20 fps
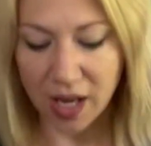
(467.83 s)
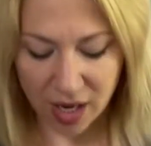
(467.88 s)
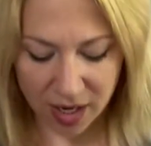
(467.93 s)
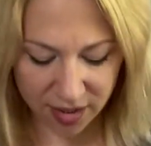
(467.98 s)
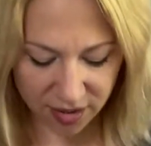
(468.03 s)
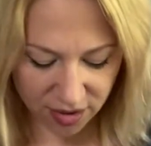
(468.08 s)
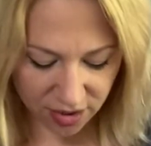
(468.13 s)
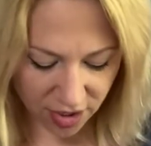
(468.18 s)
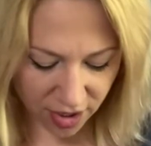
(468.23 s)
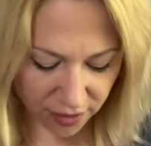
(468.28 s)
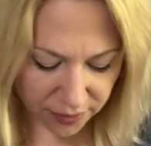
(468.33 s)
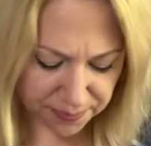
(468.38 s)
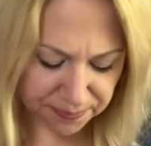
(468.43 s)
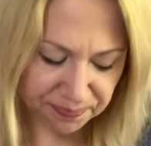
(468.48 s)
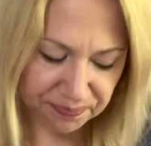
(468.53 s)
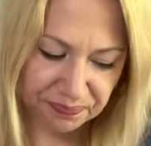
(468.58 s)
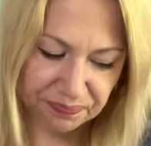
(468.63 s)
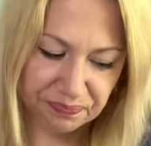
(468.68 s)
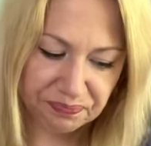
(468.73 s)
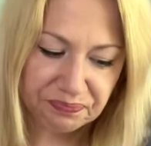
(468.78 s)
So
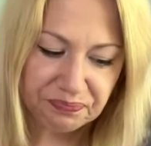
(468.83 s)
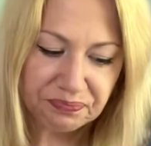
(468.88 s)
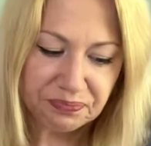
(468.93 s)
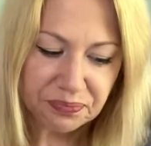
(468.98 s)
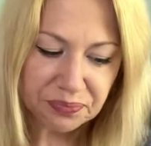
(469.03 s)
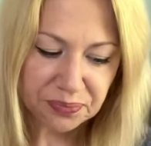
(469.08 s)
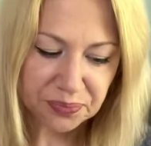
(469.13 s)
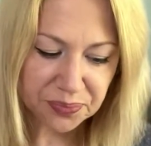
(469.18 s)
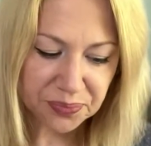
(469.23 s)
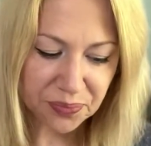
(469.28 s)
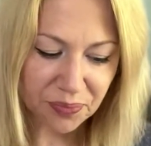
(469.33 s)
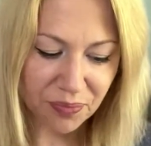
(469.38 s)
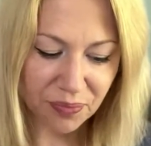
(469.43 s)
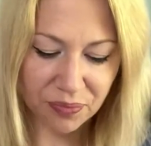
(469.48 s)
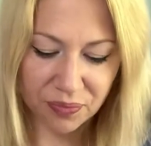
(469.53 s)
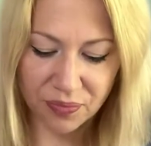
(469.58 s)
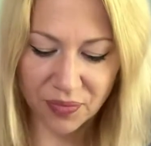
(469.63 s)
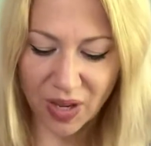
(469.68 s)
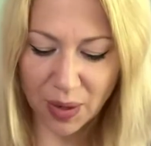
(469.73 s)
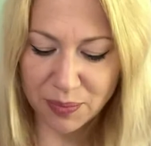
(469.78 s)

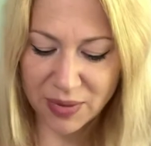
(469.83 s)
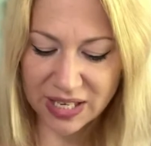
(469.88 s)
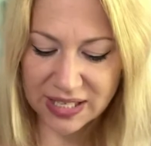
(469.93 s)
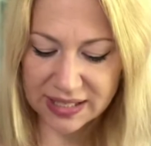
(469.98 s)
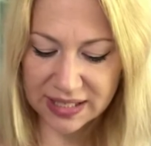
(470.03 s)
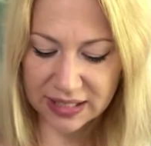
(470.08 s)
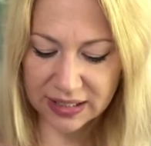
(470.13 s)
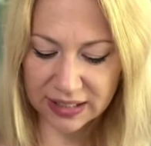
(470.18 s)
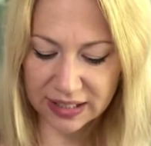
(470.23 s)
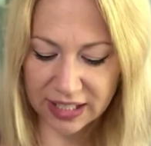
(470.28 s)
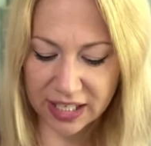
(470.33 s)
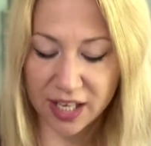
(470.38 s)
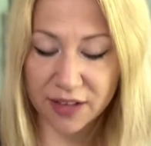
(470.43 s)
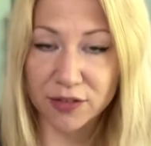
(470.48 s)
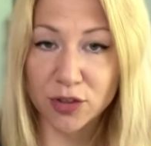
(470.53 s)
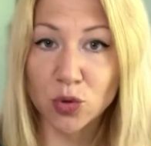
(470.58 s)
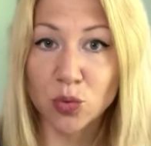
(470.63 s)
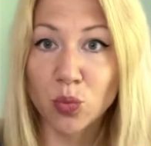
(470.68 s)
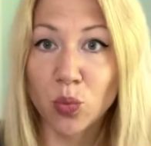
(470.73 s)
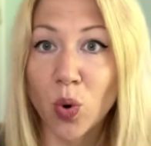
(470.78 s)
basically, if
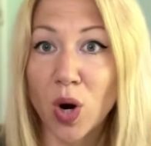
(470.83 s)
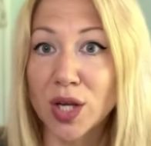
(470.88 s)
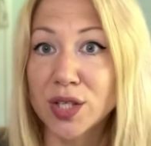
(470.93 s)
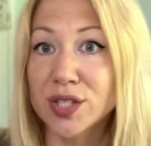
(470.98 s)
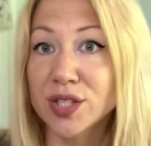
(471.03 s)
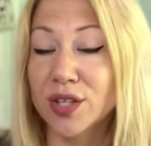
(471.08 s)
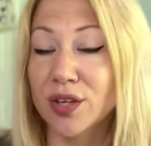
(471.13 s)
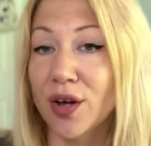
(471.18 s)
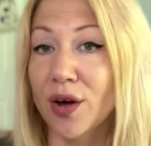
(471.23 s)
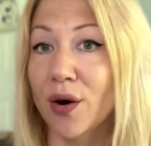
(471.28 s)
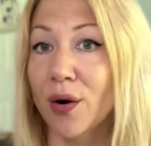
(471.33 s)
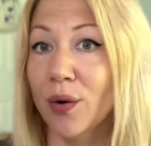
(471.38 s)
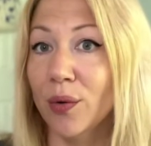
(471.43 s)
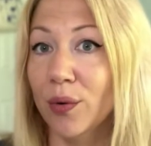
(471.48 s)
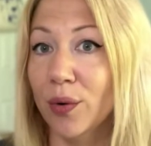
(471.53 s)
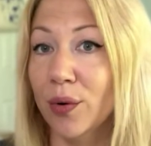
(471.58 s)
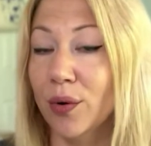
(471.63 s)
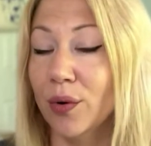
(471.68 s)
you want to know